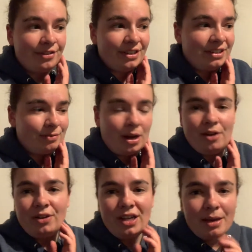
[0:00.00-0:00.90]
And
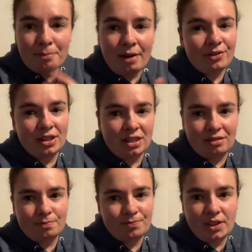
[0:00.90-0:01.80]
well, apart from the
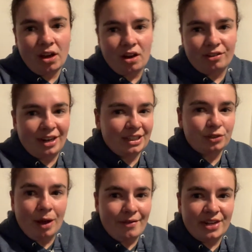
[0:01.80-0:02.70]
car crash,
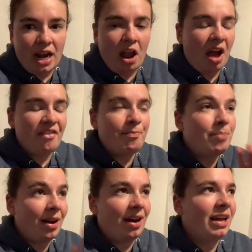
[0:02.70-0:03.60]
not everyday life,
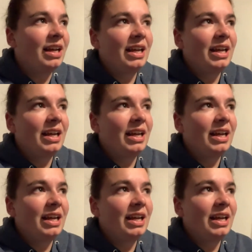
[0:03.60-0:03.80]
but